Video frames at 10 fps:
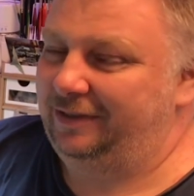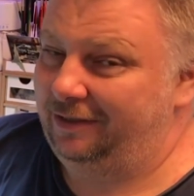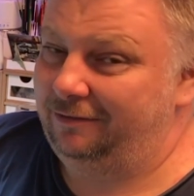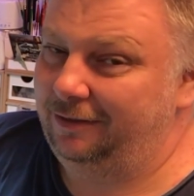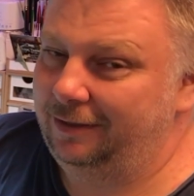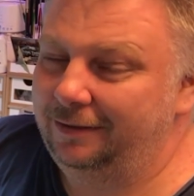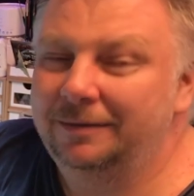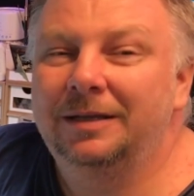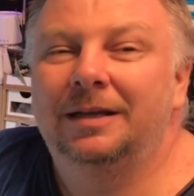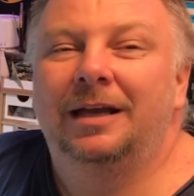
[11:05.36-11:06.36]
yeah, right.
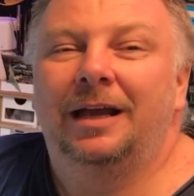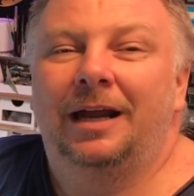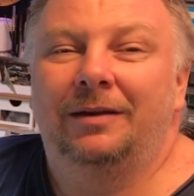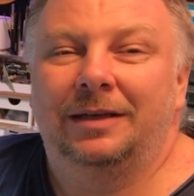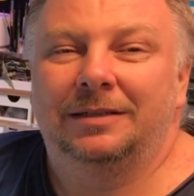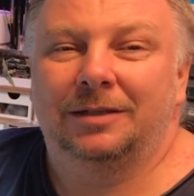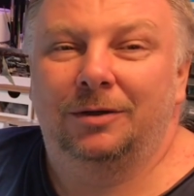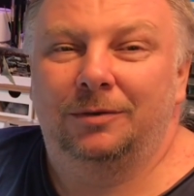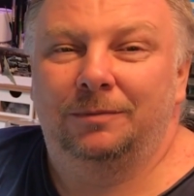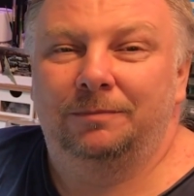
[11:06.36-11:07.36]
Anyway,
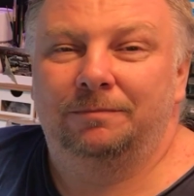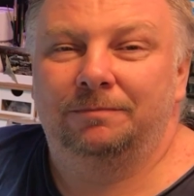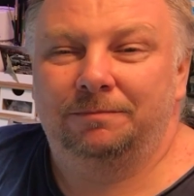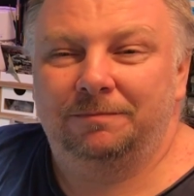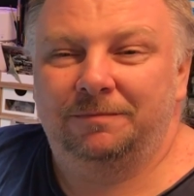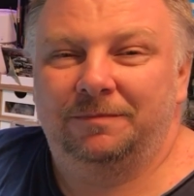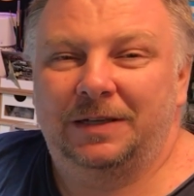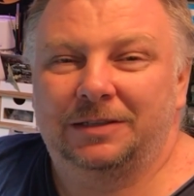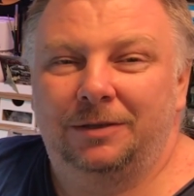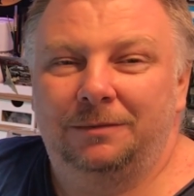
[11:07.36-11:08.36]
so
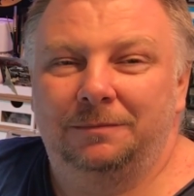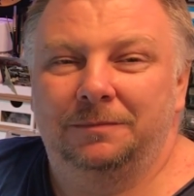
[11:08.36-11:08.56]
thanks a lot.